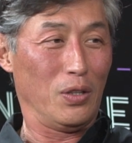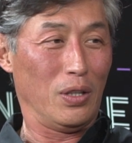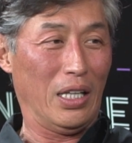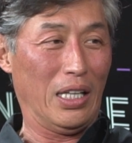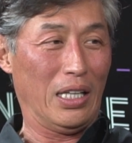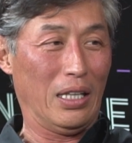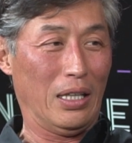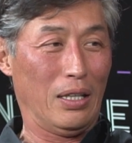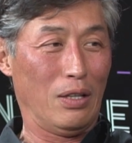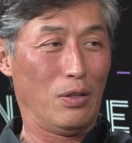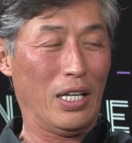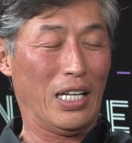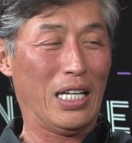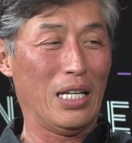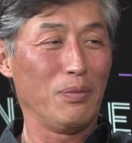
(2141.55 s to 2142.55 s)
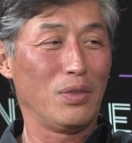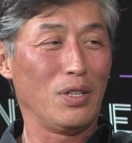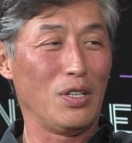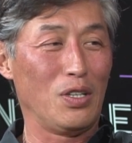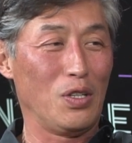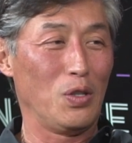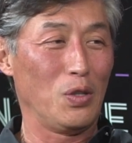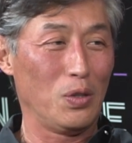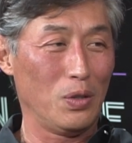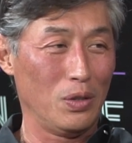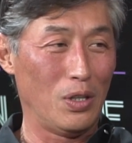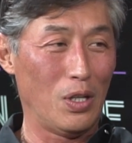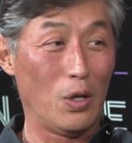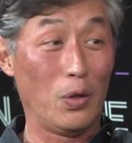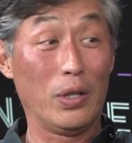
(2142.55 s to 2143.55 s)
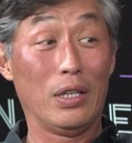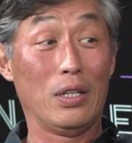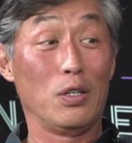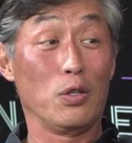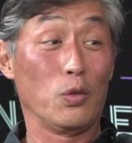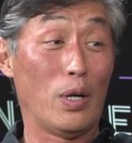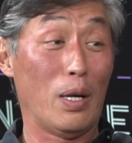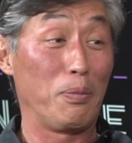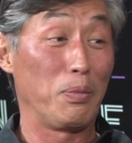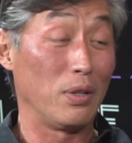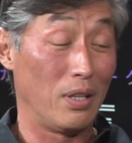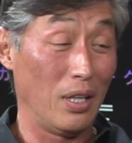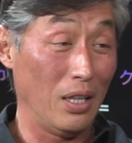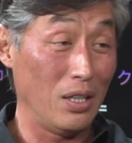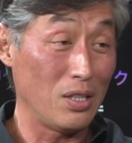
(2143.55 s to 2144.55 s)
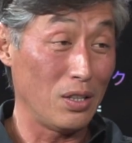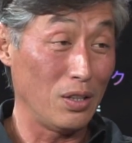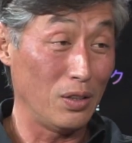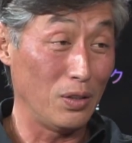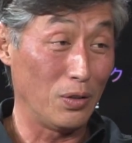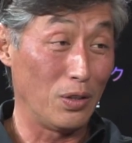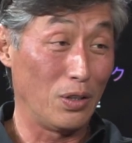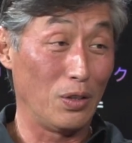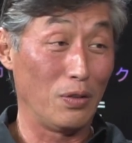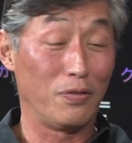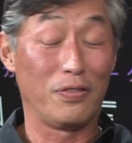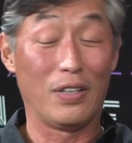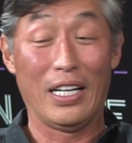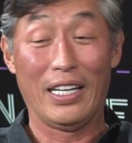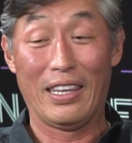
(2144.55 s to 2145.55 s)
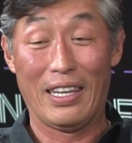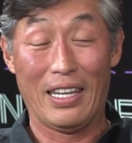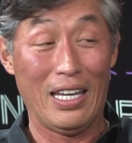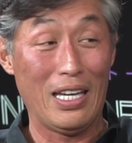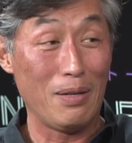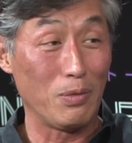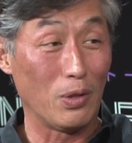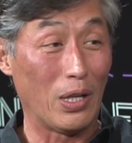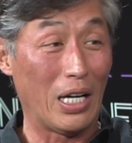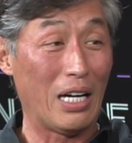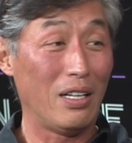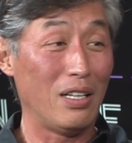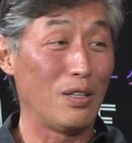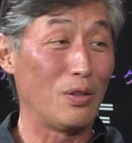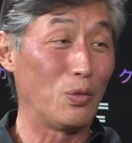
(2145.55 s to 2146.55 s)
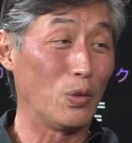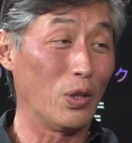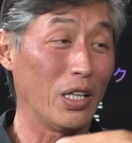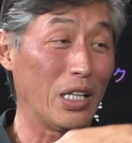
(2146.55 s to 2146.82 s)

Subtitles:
Like, did they come to you knowing your reputation, or do you find them, or how did it work?